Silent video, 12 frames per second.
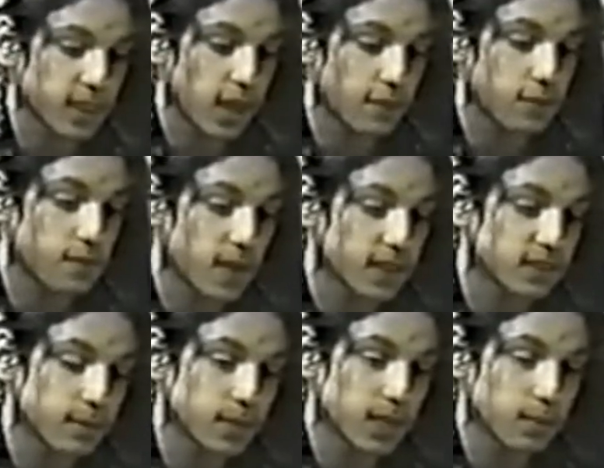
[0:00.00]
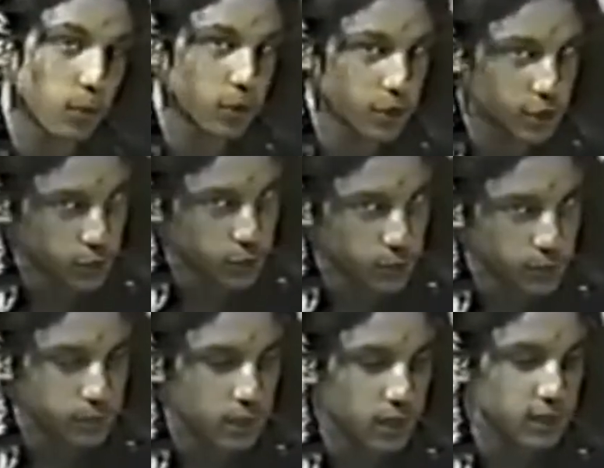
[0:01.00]
Now, if you find something more new,
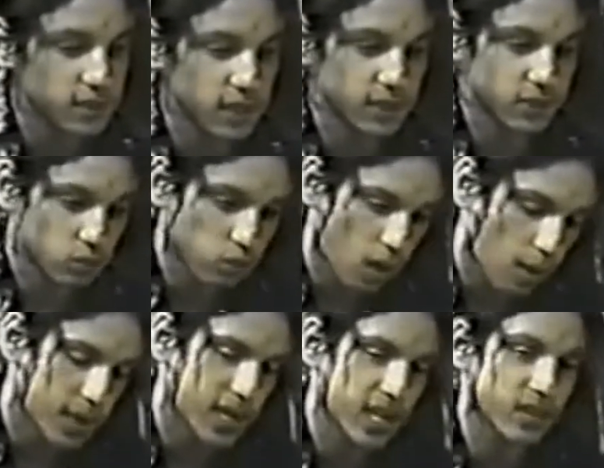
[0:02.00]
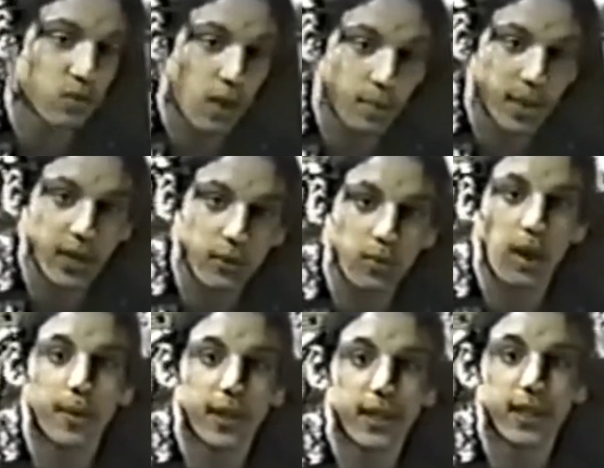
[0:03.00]
so you have to rub it and rub it and
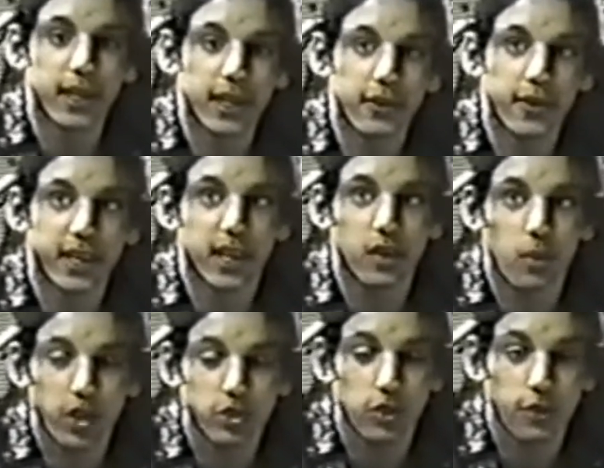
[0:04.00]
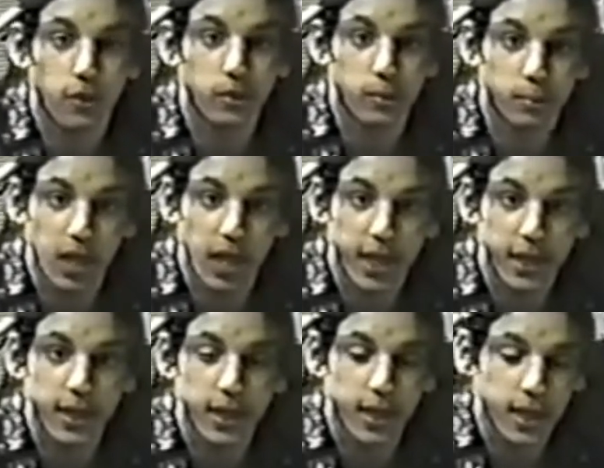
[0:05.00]
rub it, or you gotta wash off all the blood
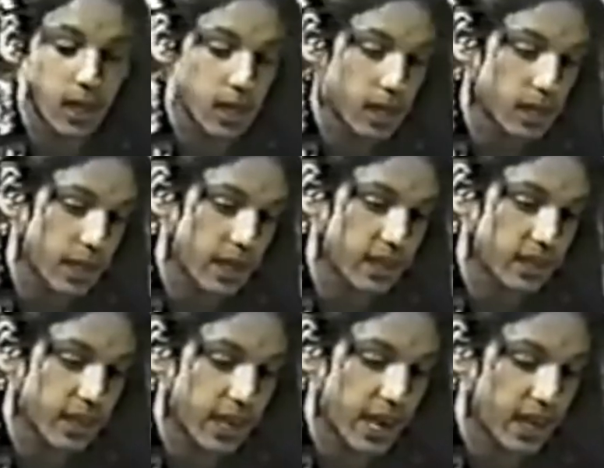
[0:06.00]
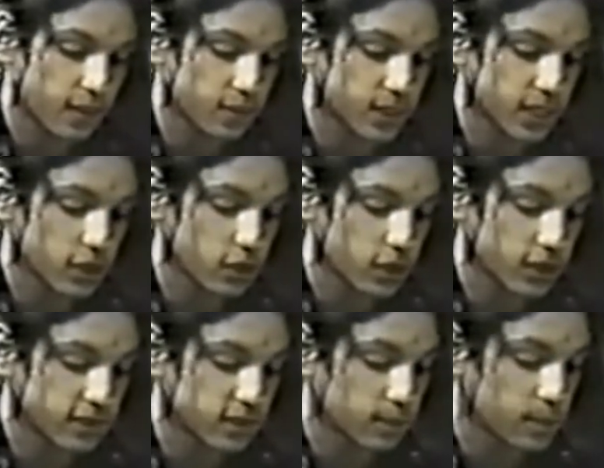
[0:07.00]
and everything, you know,
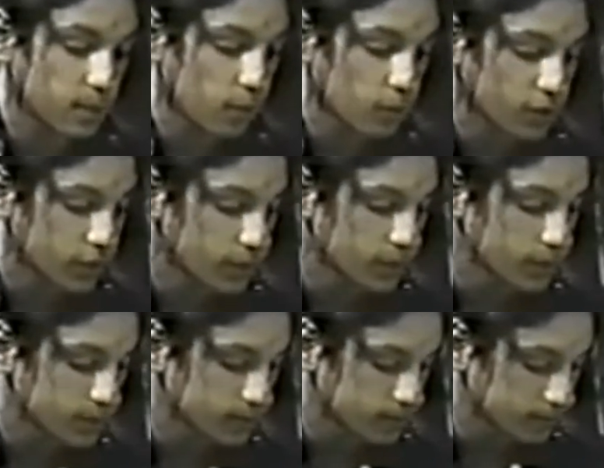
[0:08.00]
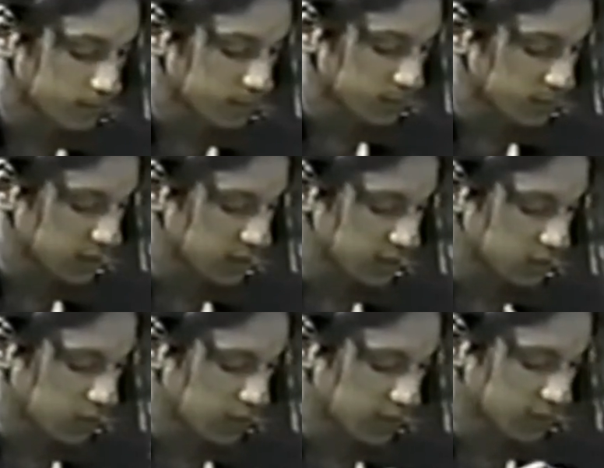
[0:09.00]
because it's a bit more new.
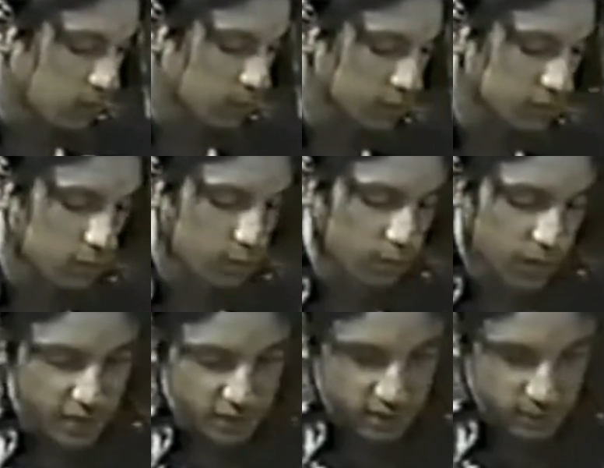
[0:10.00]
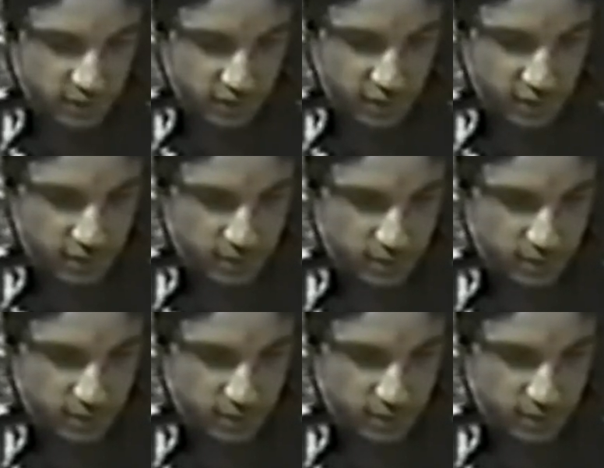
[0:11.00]
This one has almost no brains. Let me see.